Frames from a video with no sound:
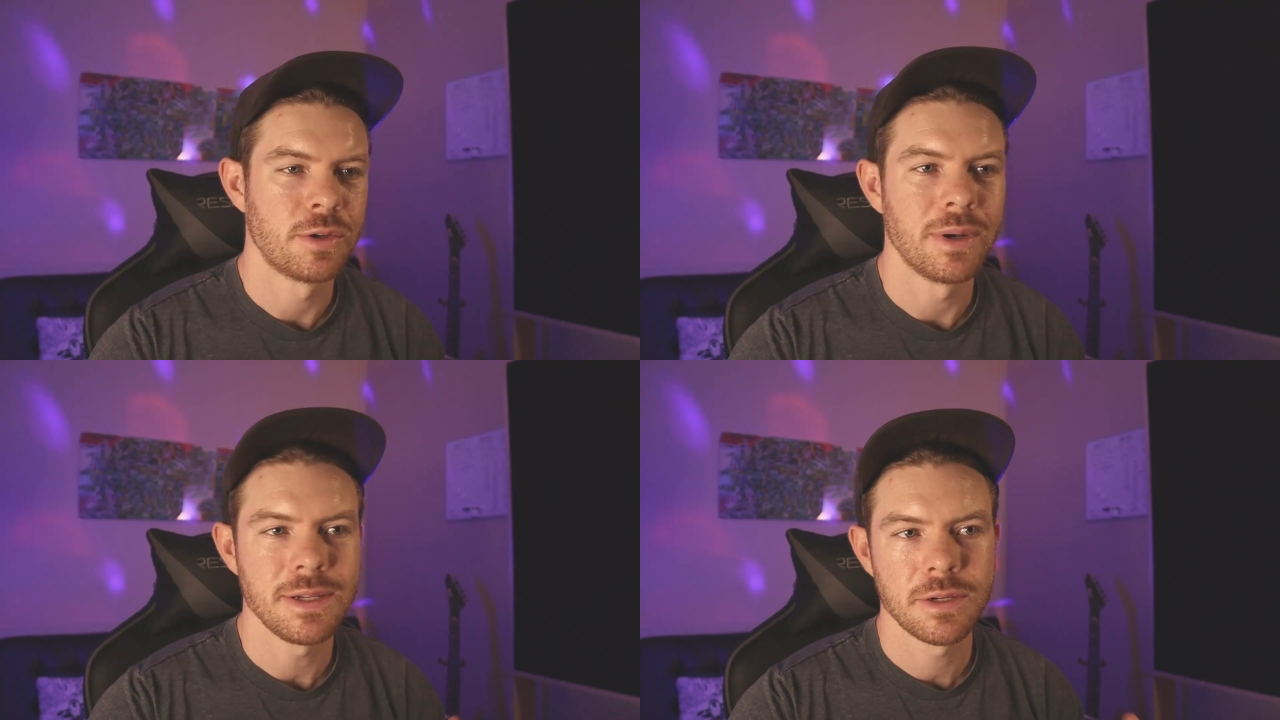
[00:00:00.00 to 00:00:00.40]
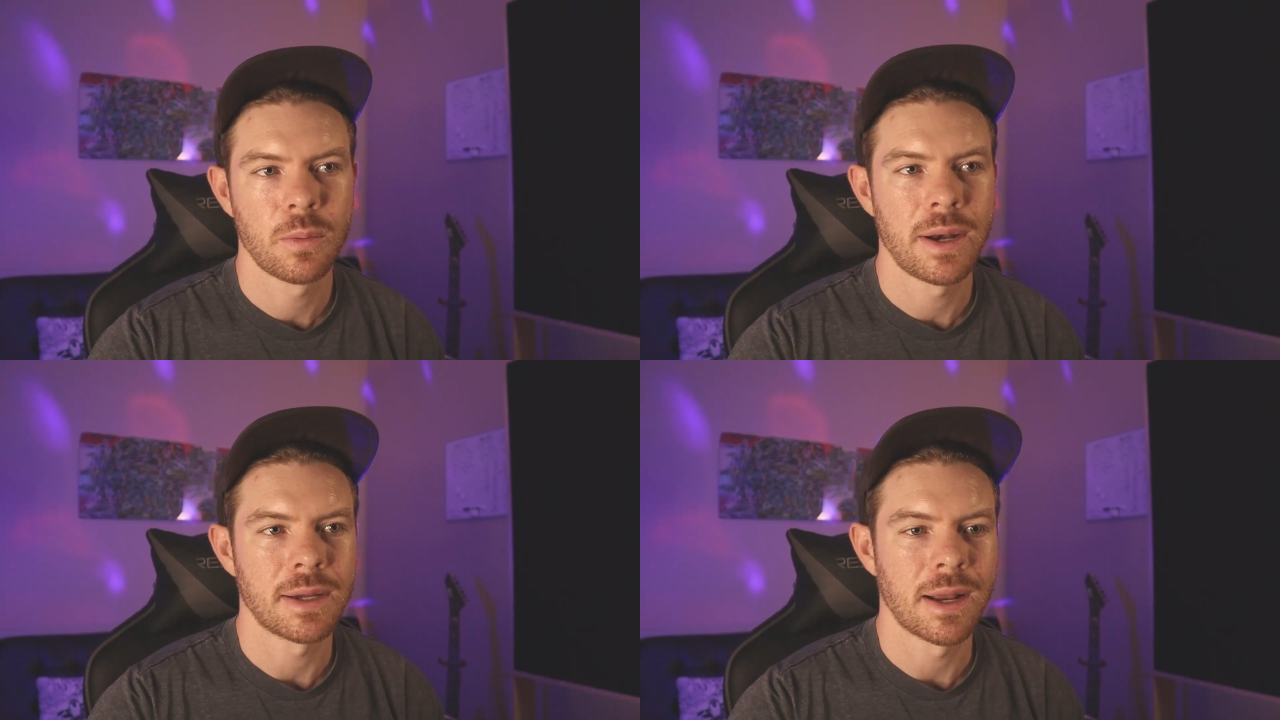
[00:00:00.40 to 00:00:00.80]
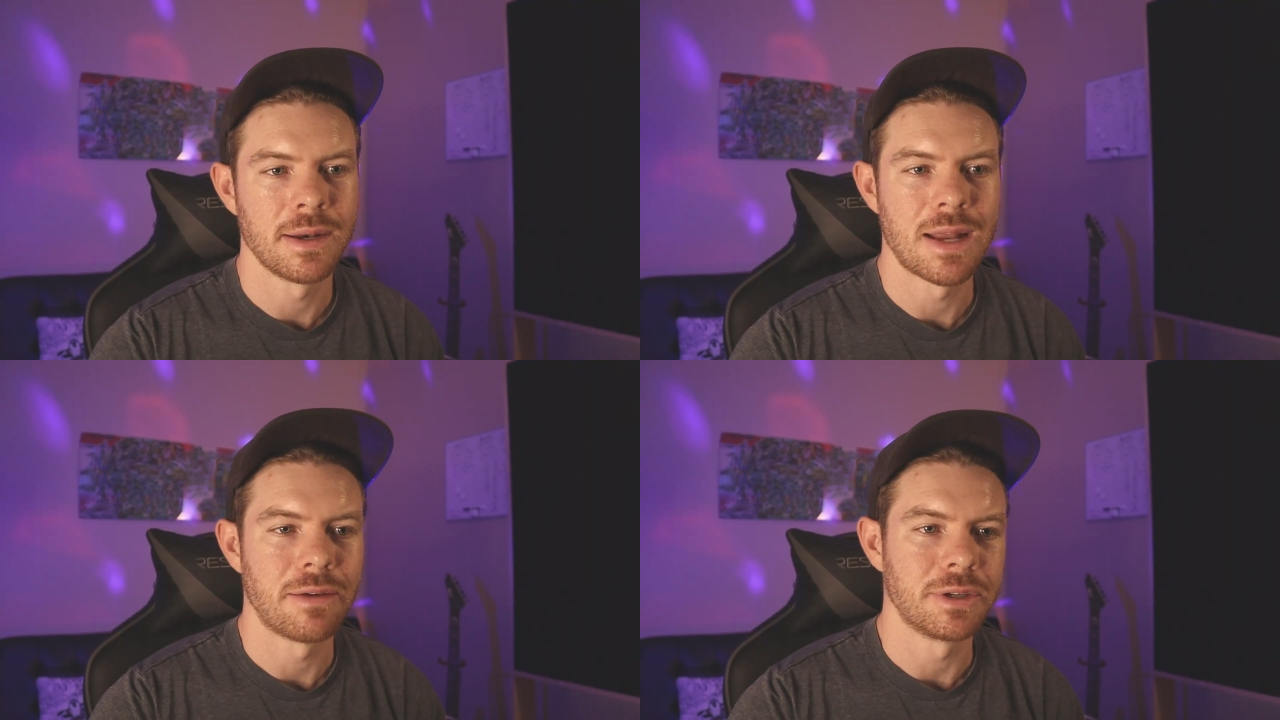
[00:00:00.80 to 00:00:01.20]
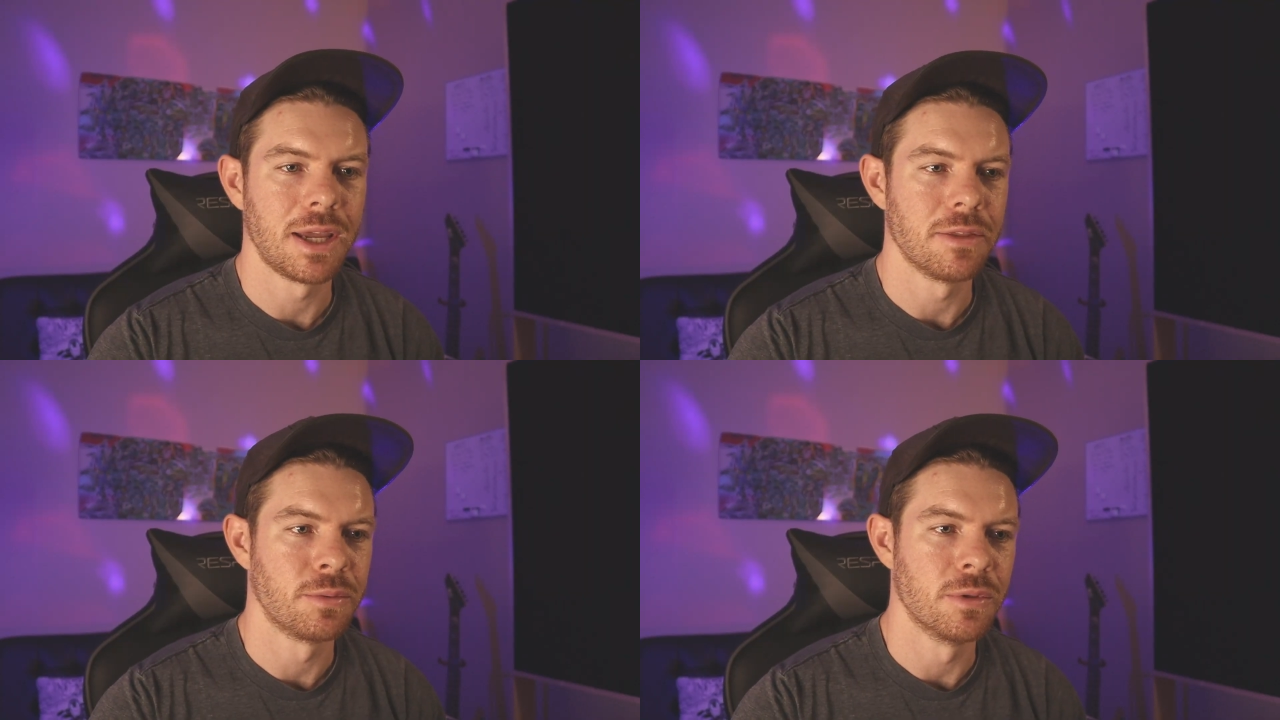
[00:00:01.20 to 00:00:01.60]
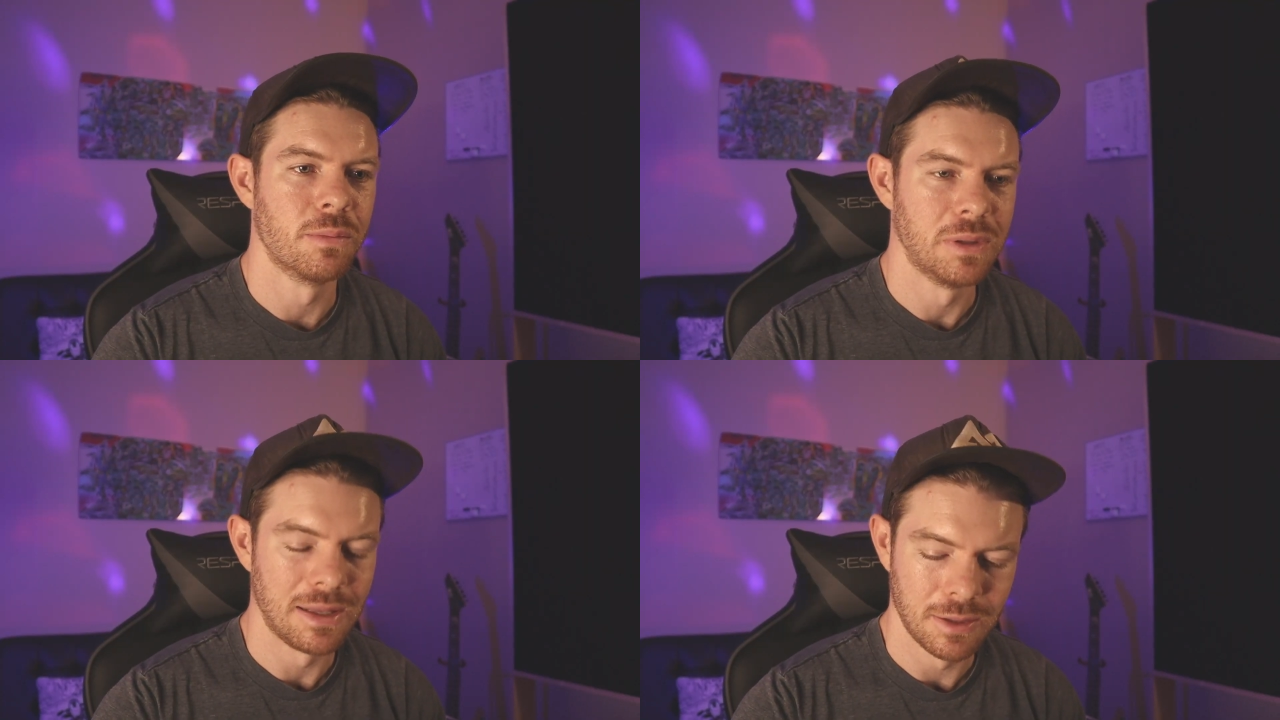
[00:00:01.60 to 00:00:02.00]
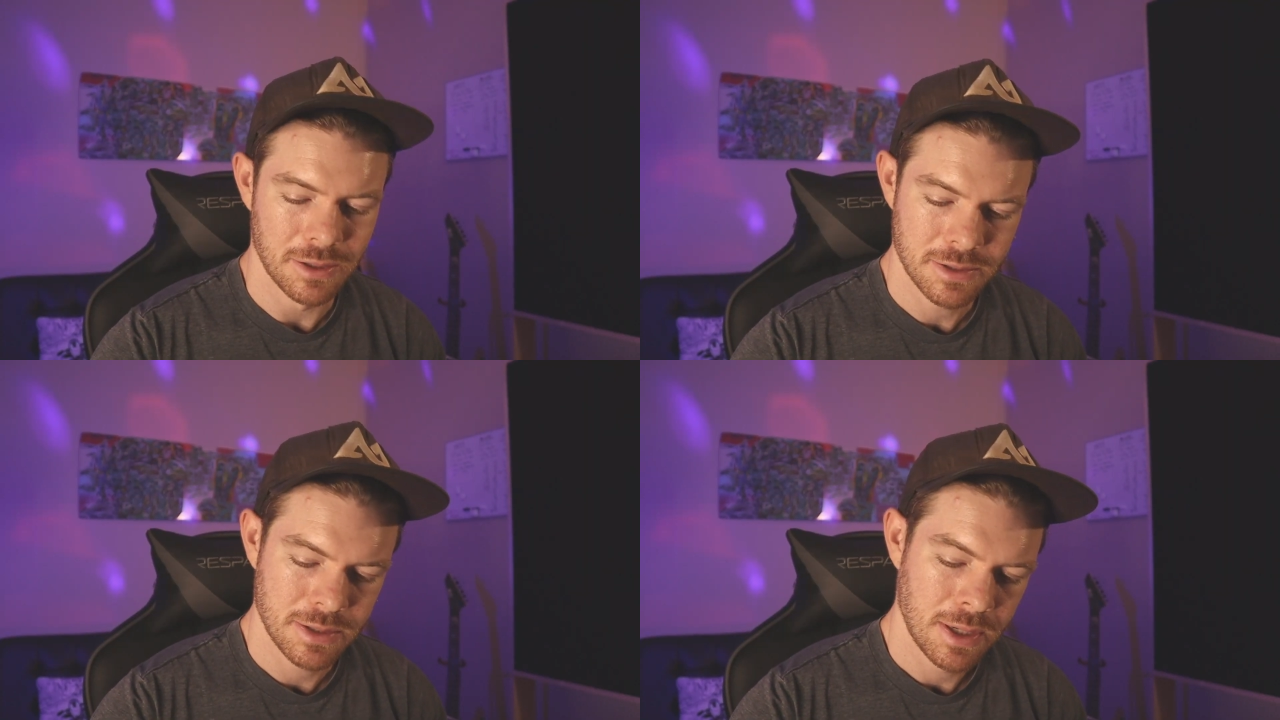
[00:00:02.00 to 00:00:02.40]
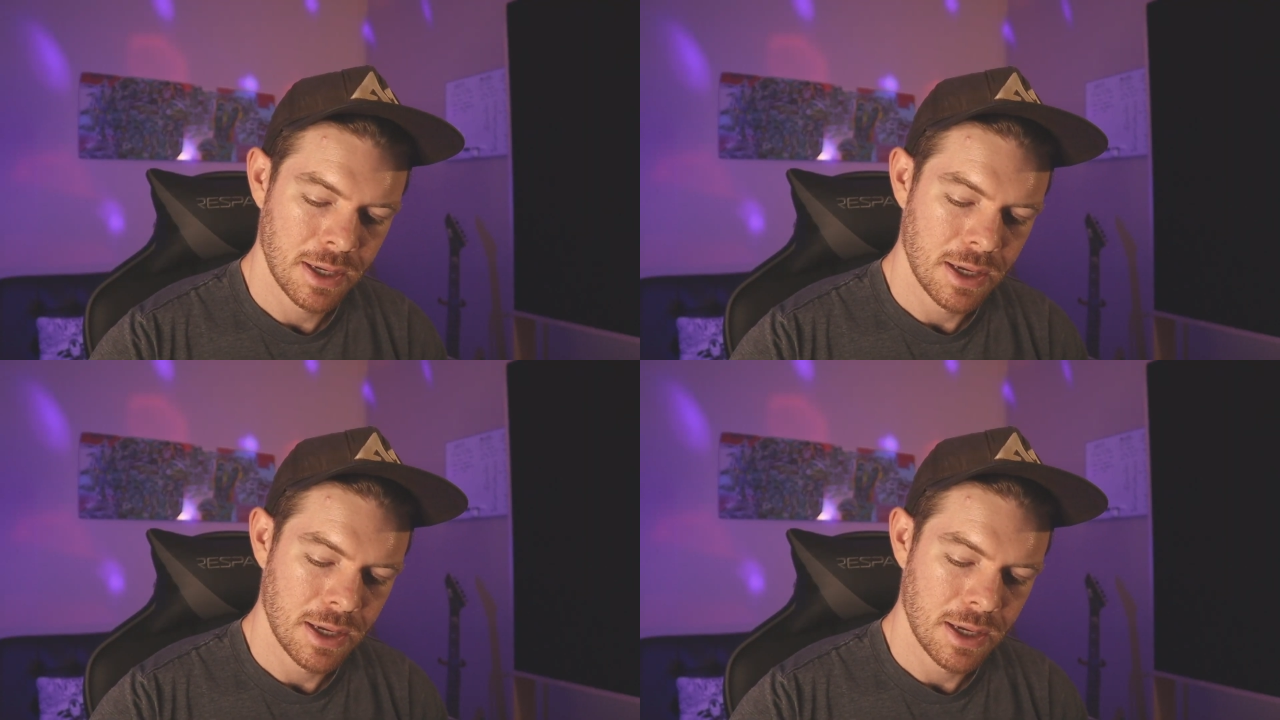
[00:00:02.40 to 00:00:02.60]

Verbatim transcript: So an easier way to kind of navigate through the playlist,